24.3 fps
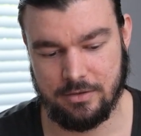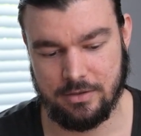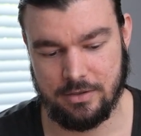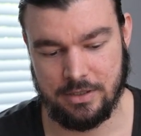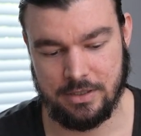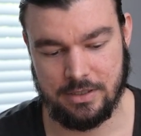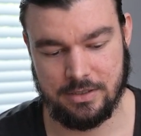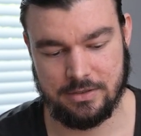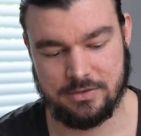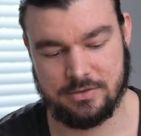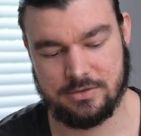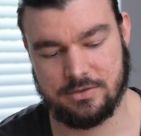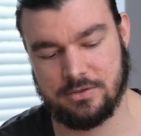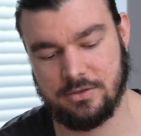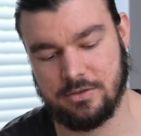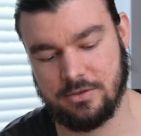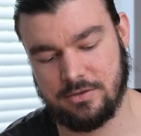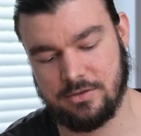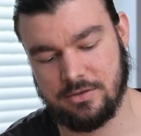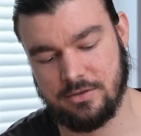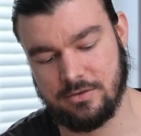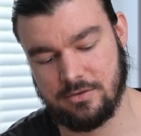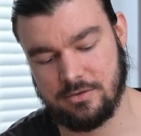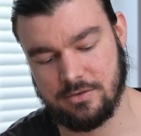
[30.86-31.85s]
at
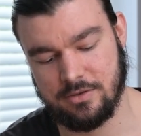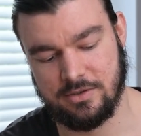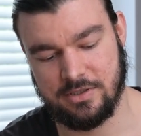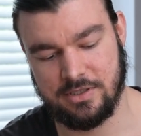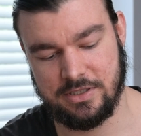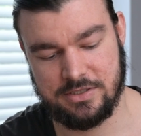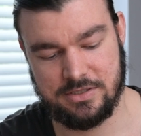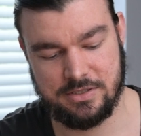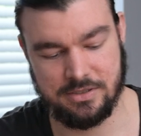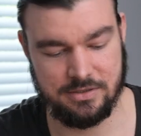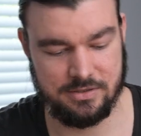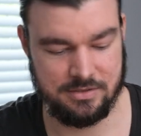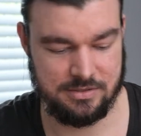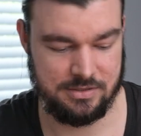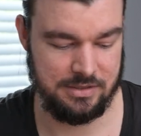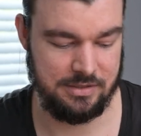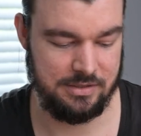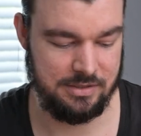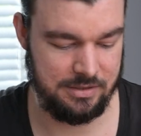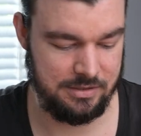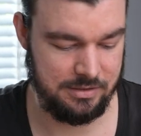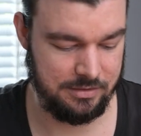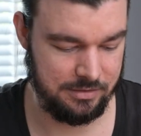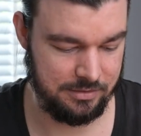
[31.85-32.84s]
certain conditions it
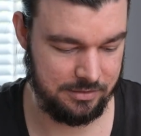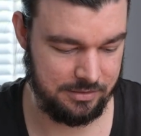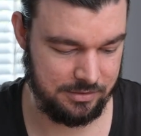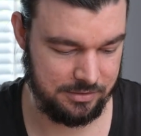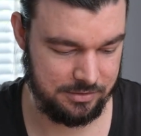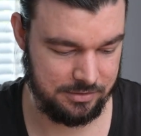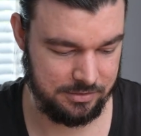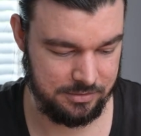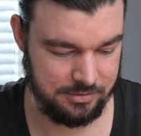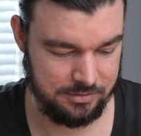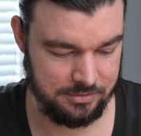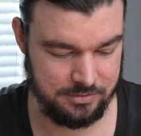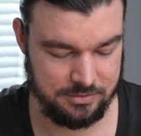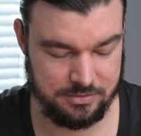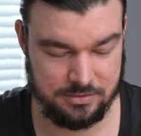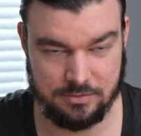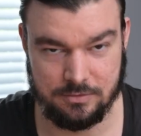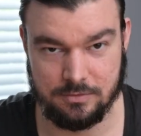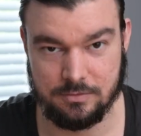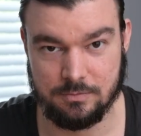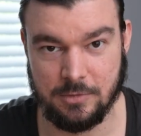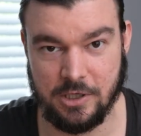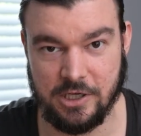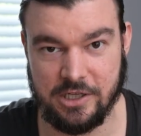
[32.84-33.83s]
didn't
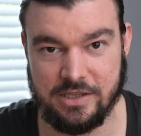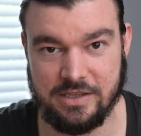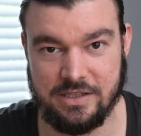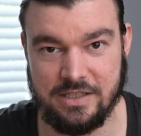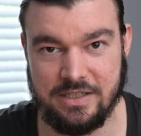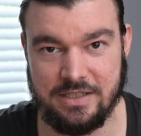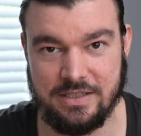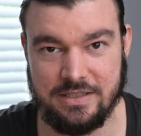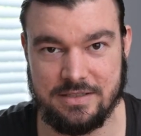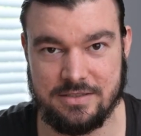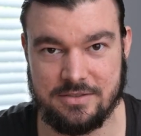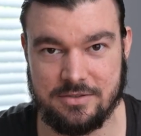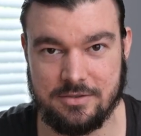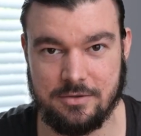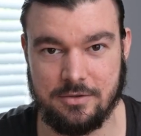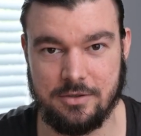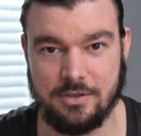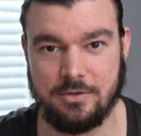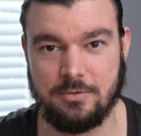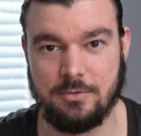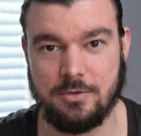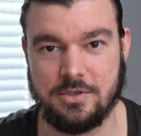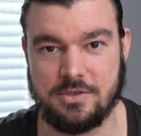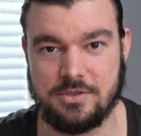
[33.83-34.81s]
suit my needs, or
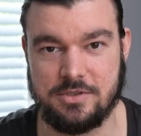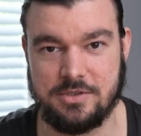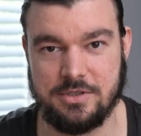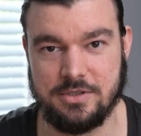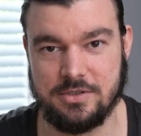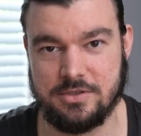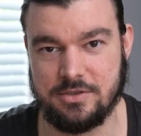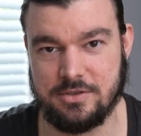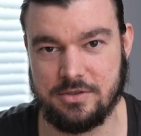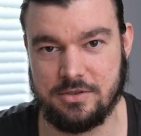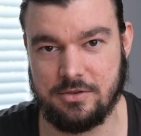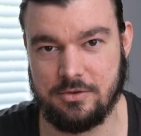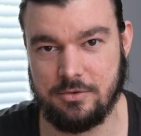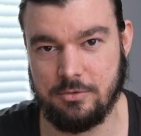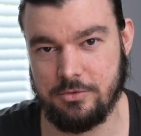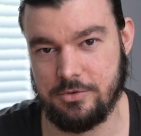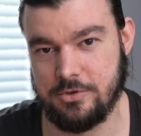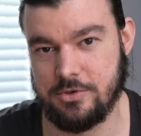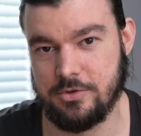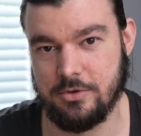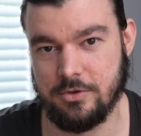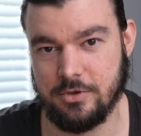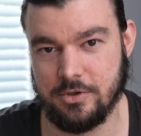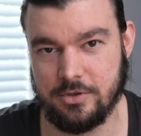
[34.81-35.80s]
it was just too
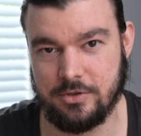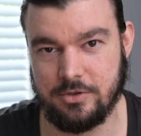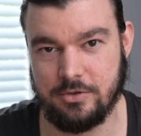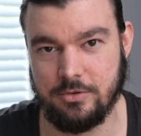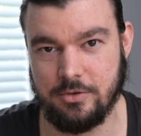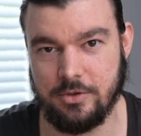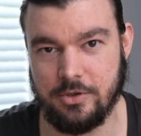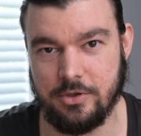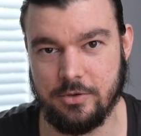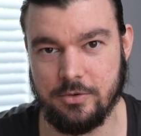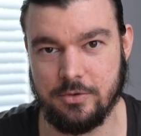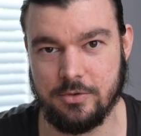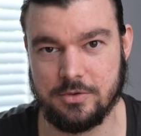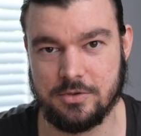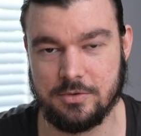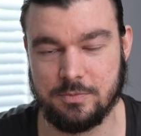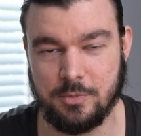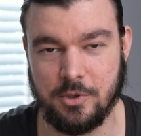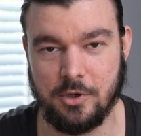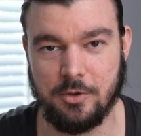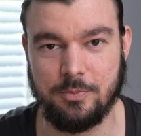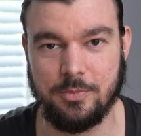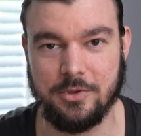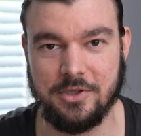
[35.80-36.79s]
short to use
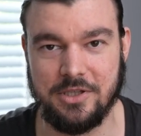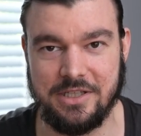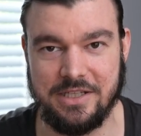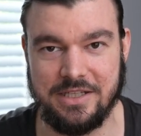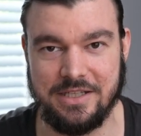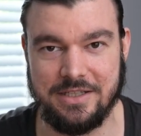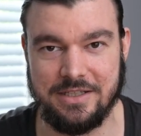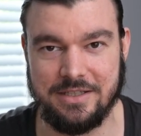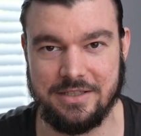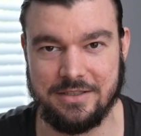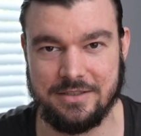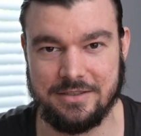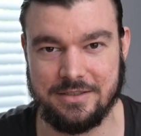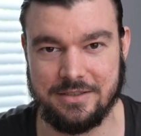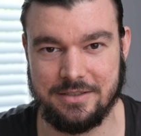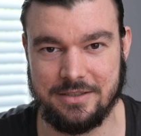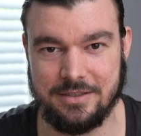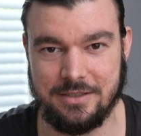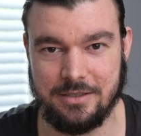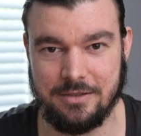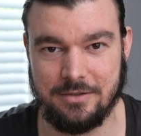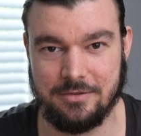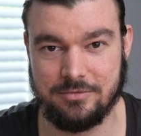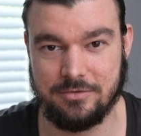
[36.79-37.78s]
properly
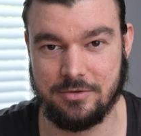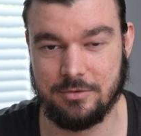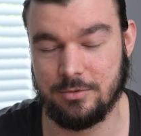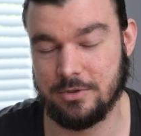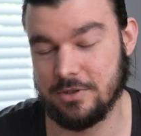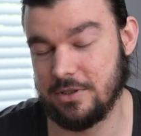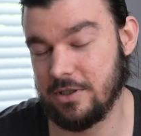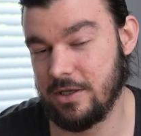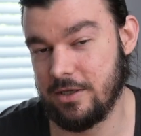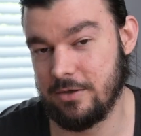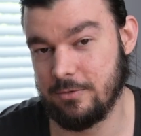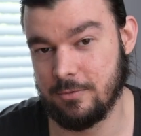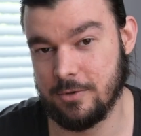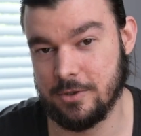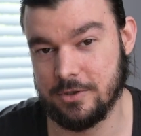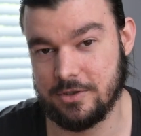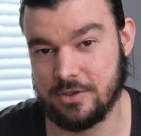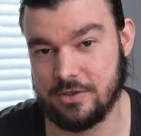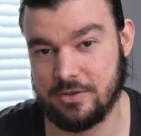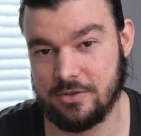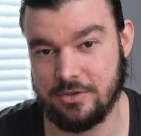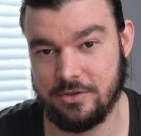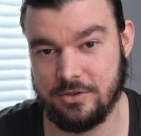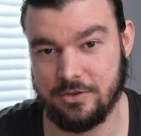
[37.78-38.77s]
for what I
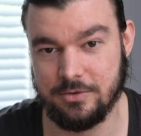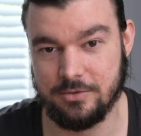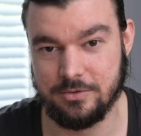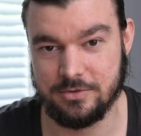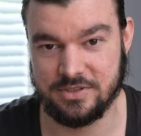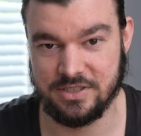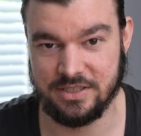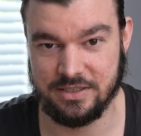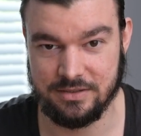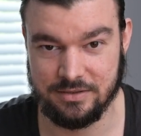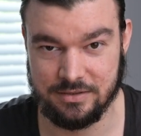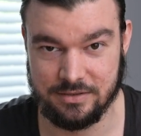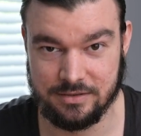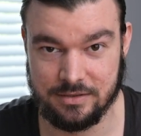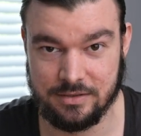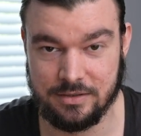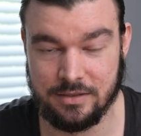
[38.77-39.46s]
wanted to use it.